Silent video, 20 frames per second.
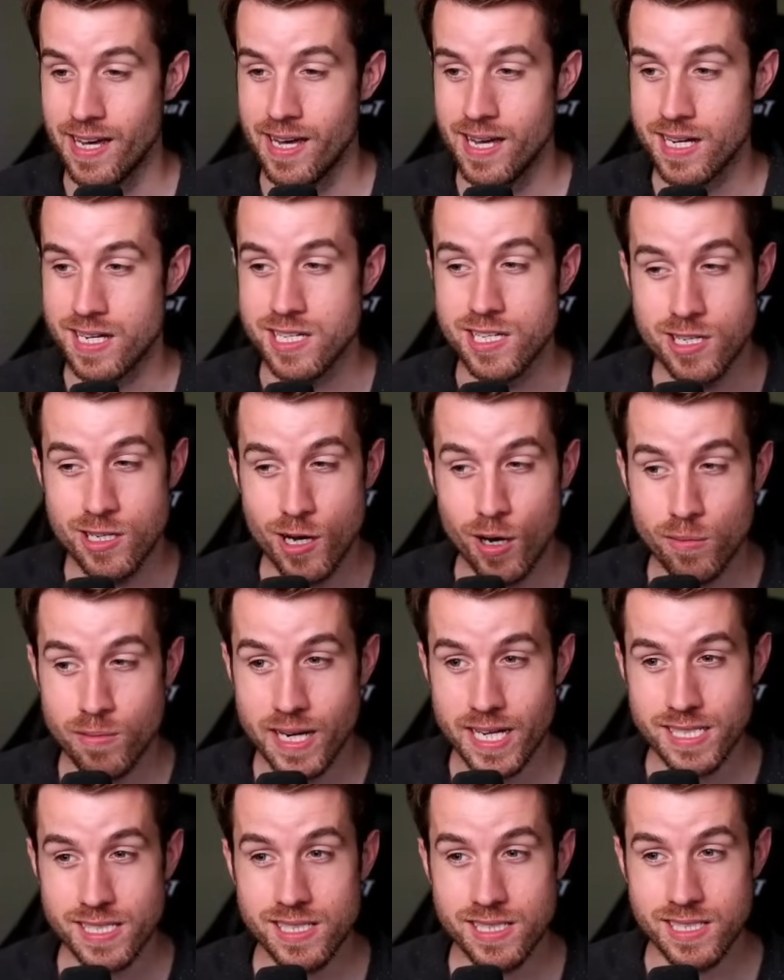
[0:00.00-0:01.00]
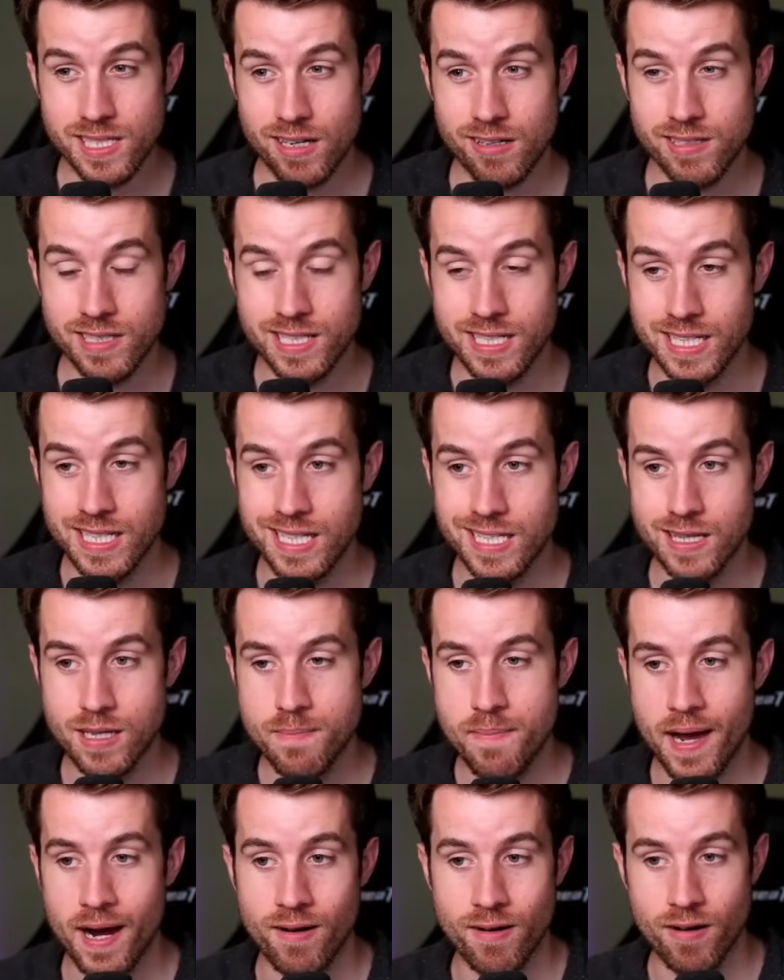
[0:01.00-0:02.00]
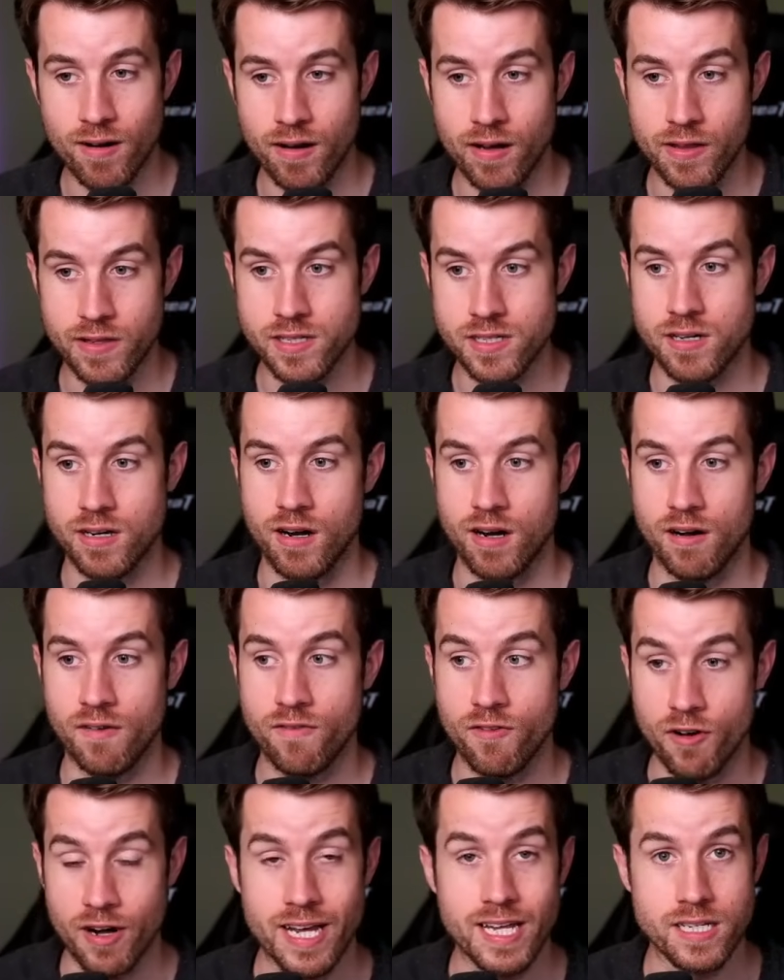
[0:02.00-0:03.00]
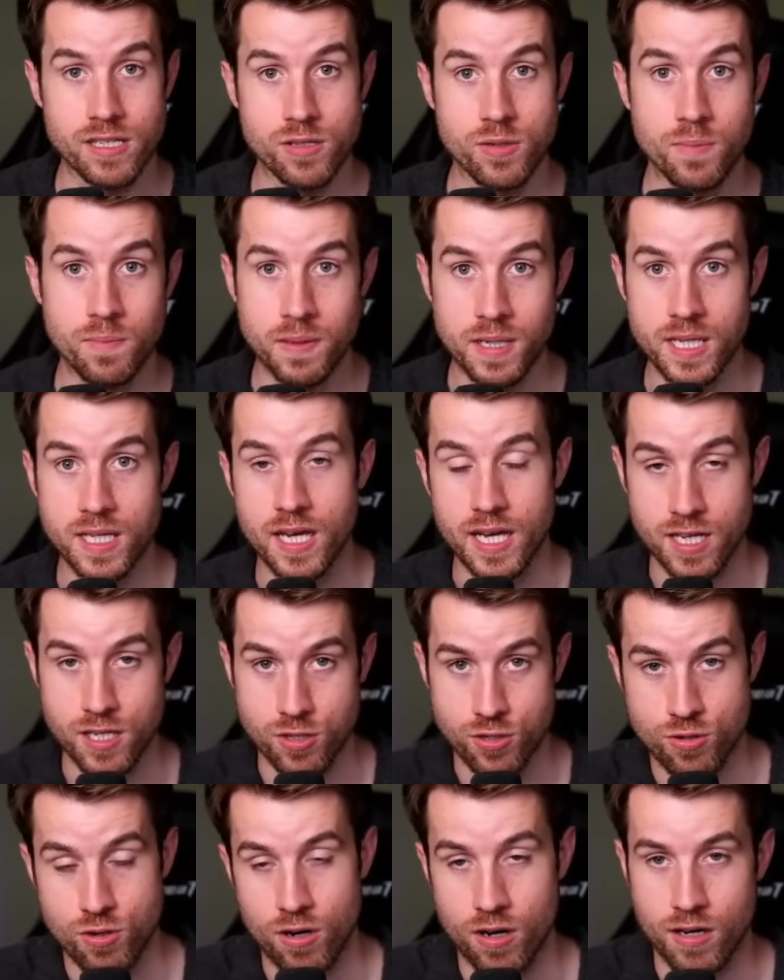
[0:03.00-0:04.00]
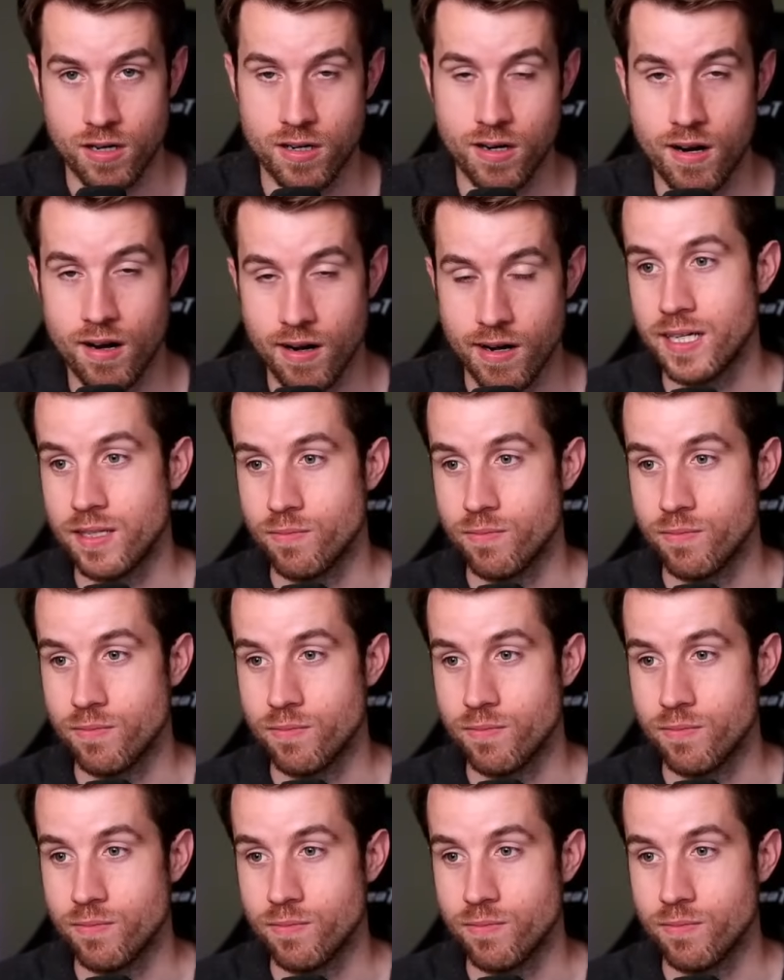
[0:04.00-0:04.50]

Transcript: Because you don't necessarily need the power on this card for it to be a strong card.